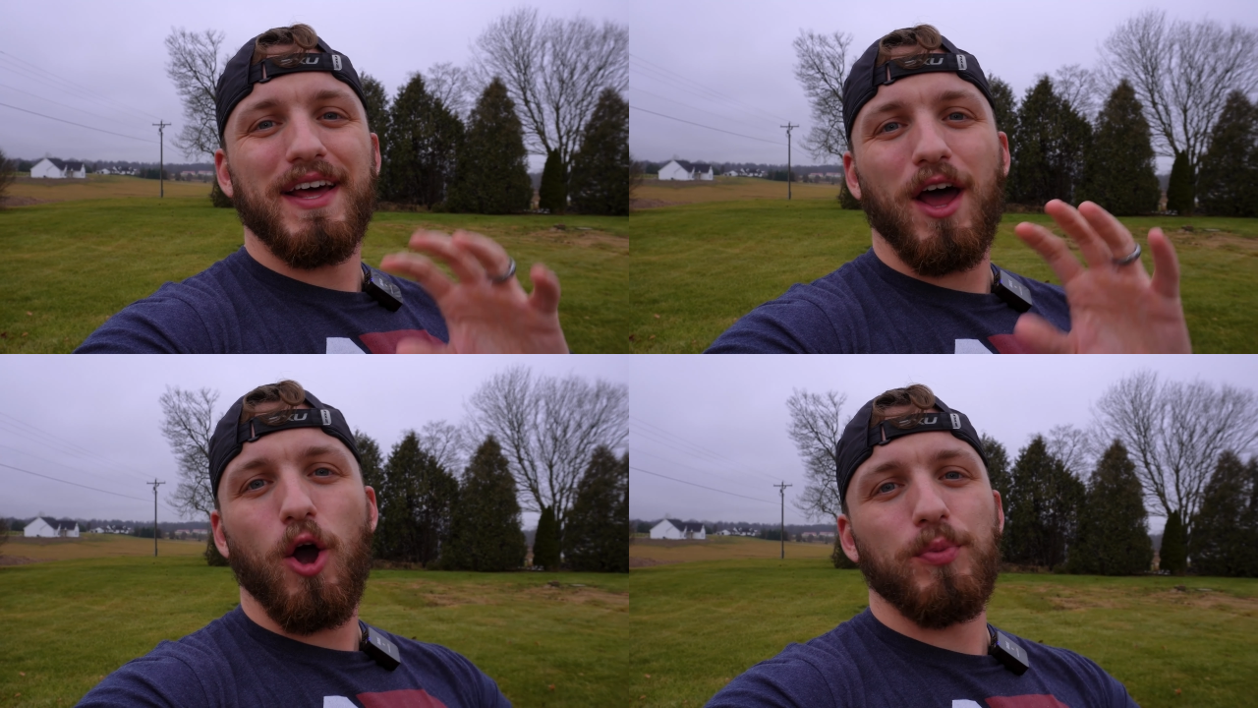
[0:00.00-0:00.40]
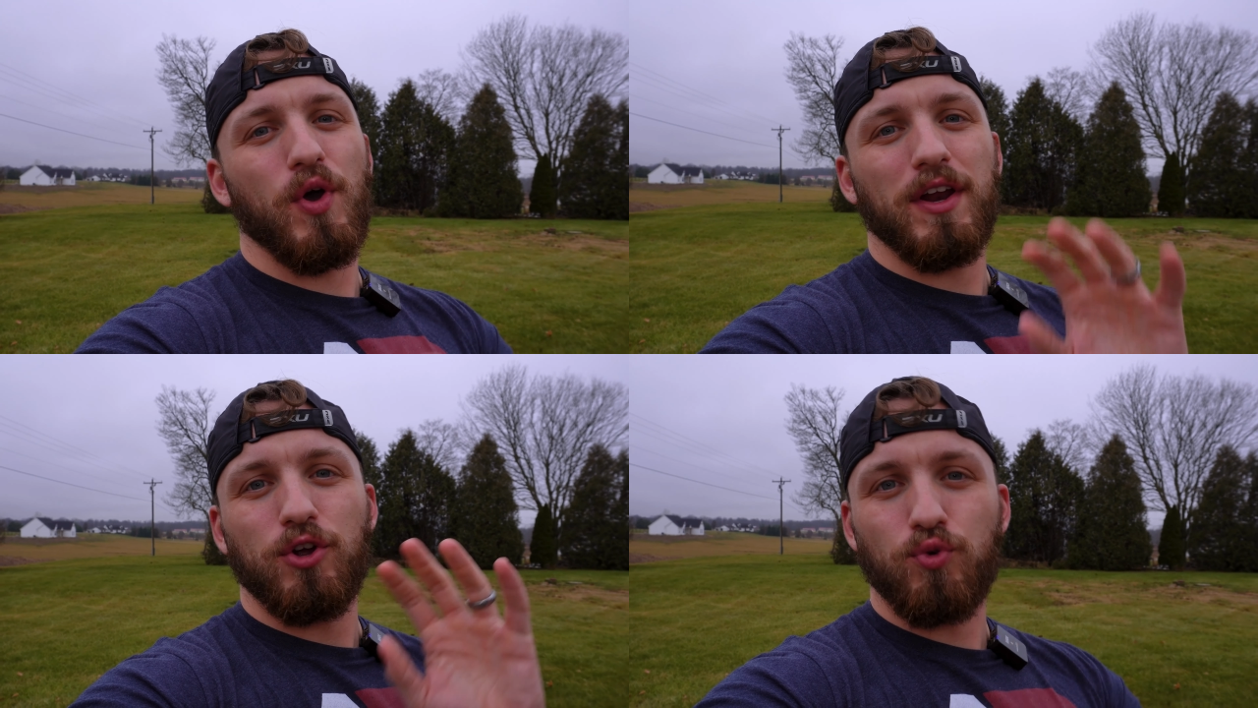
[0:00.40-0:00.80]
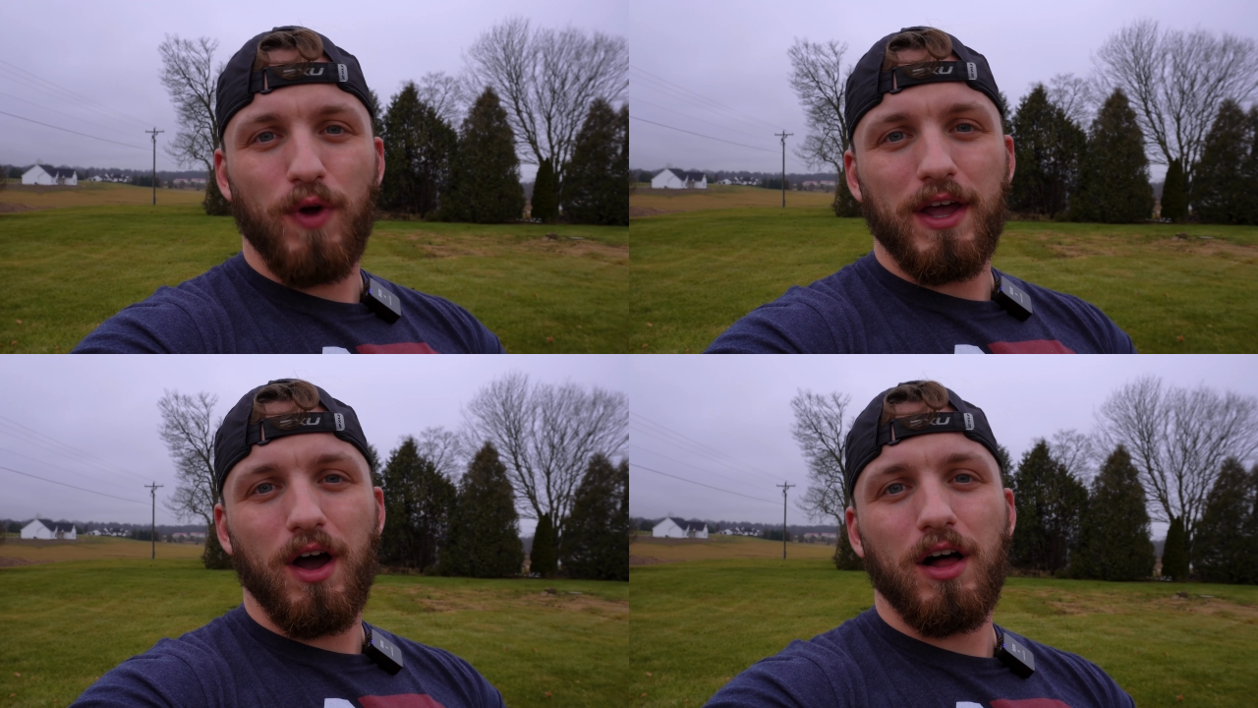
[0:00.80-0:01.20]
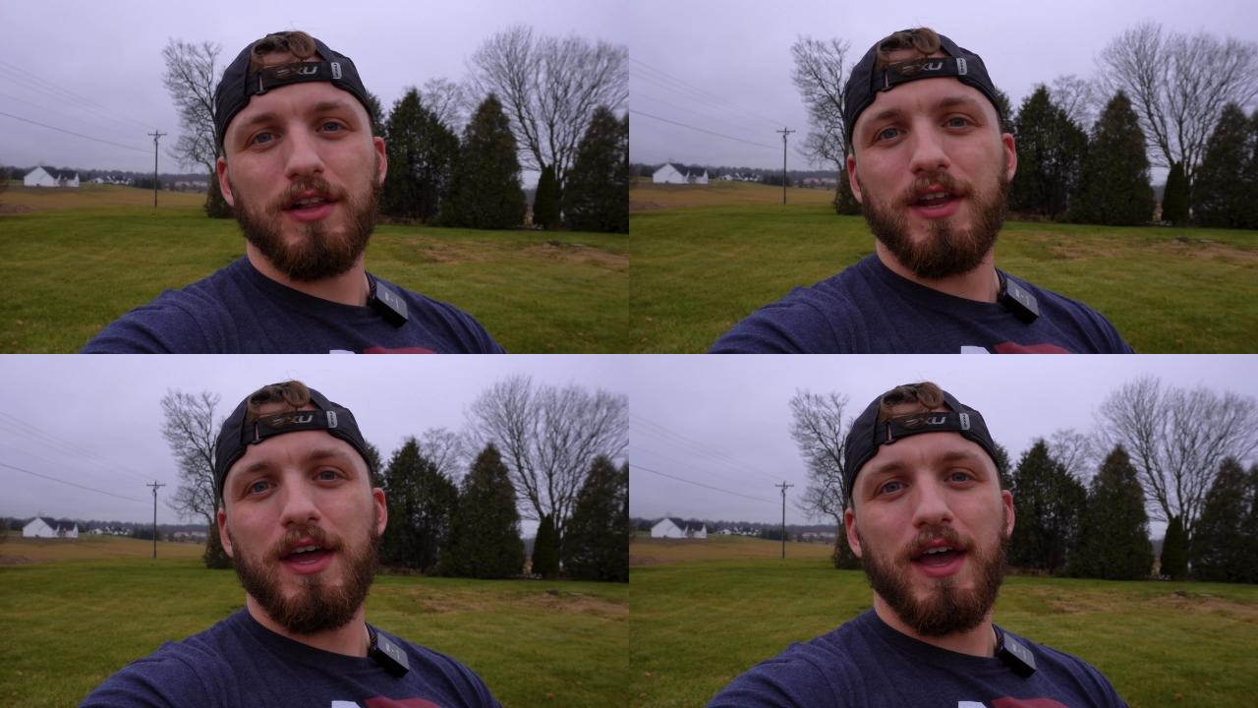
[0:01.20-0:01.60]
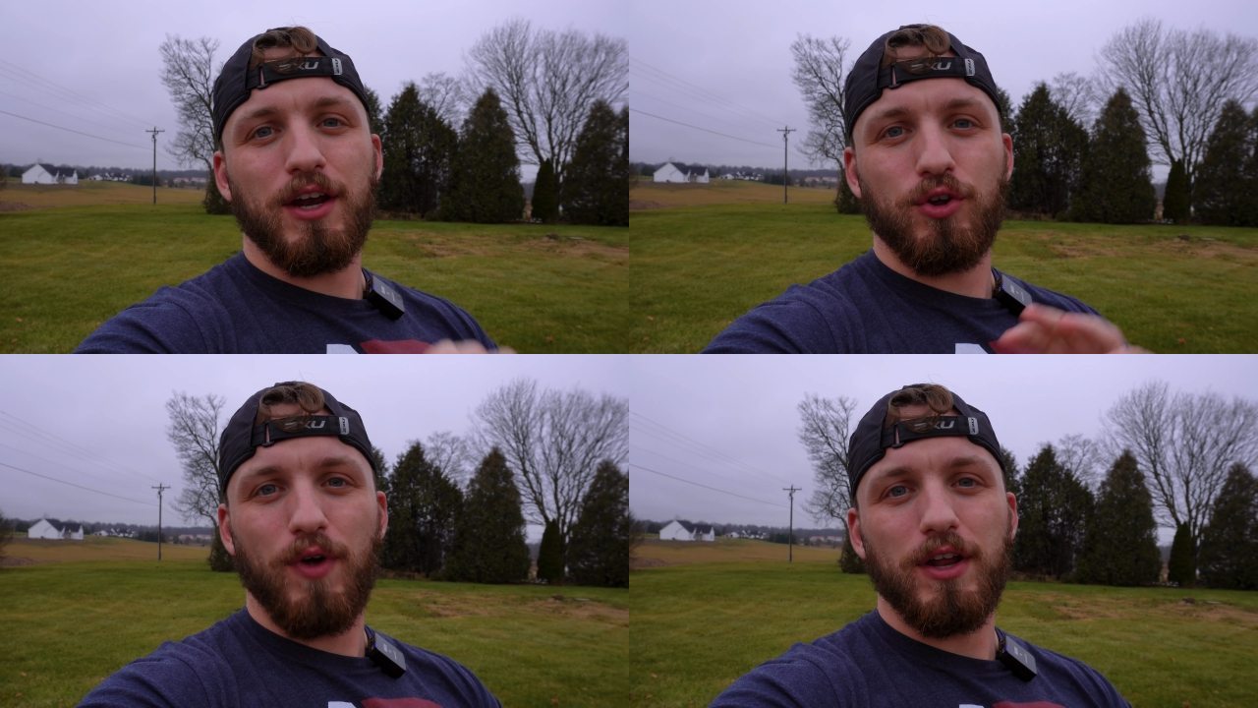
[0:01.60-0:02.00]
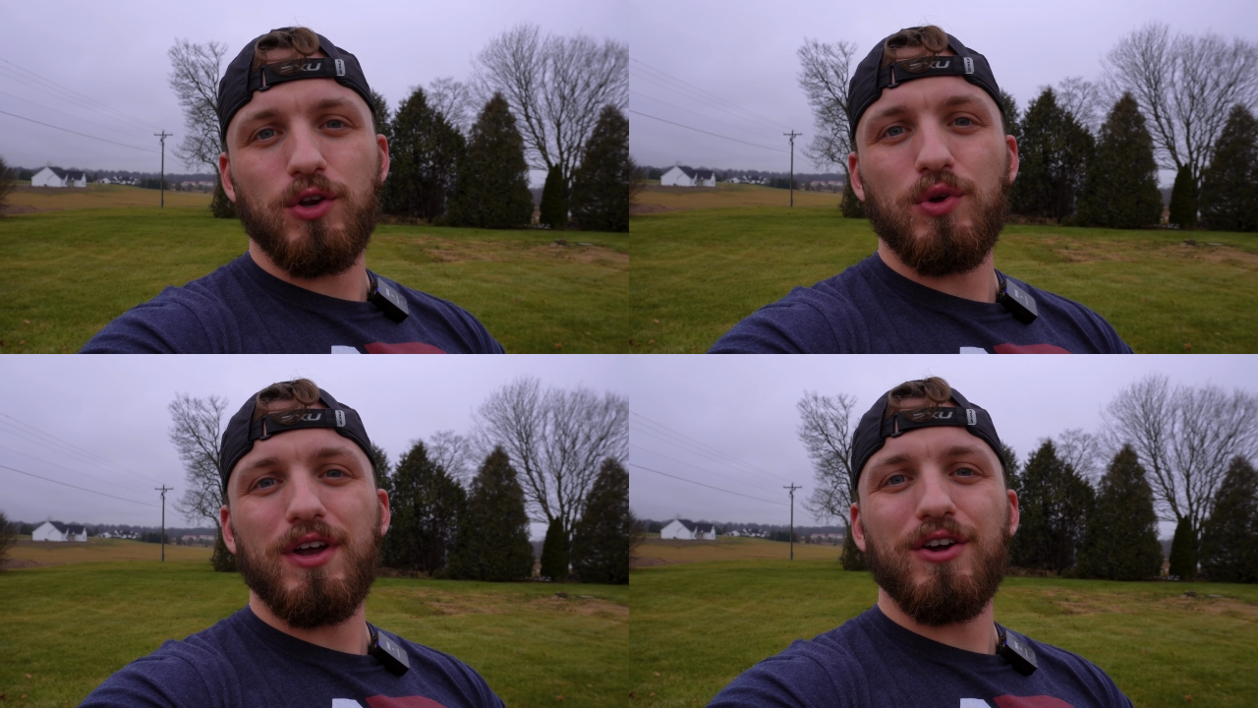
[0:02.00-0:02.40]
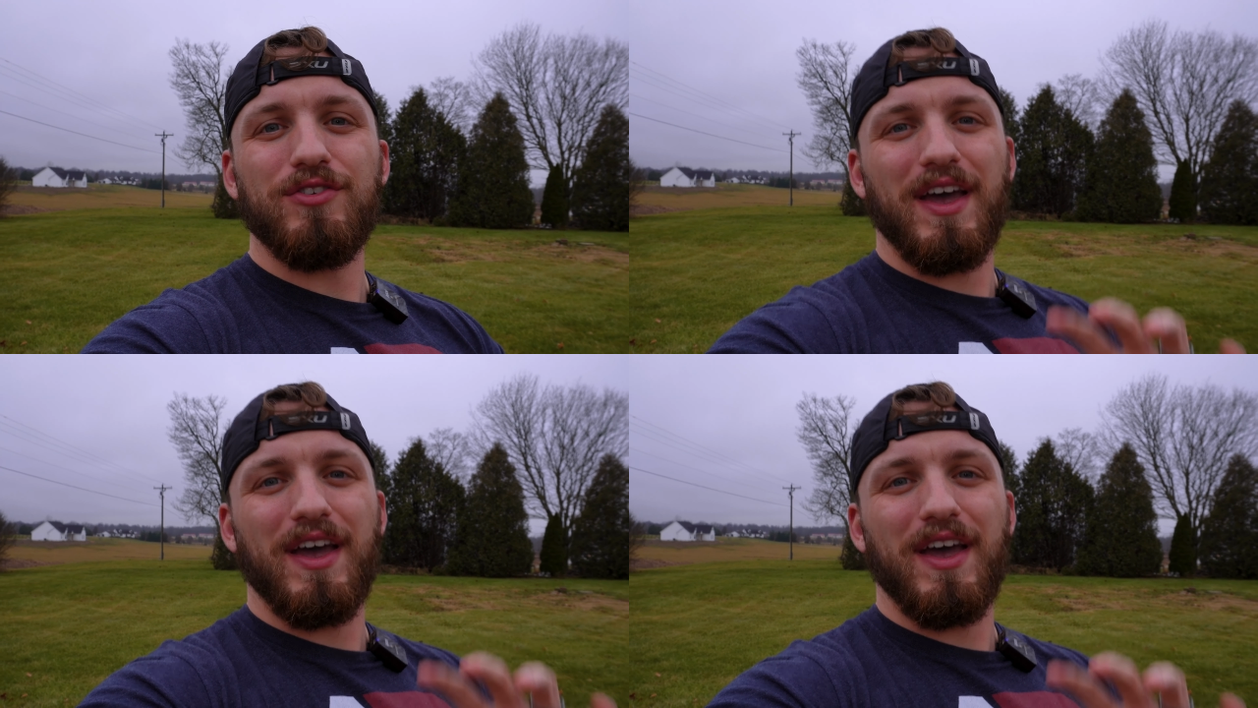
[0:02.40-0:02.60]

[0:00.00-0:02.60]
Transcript: and I hope you had a great holiday and a great New Year's,